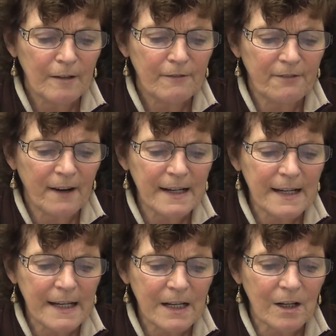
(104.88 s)

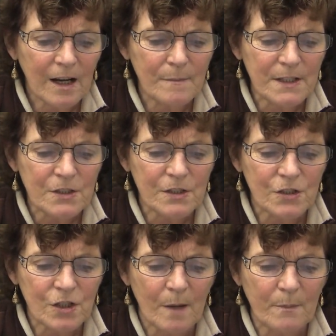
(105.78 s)
Finally, climbing to the
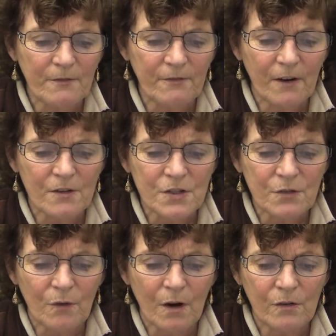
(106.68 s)
top of
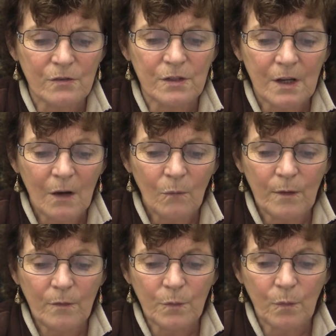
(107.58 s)
Forest Road, we
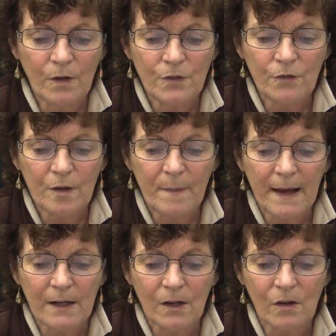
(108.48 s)
would wander
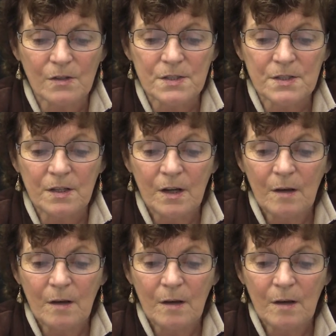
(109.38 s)
about lost,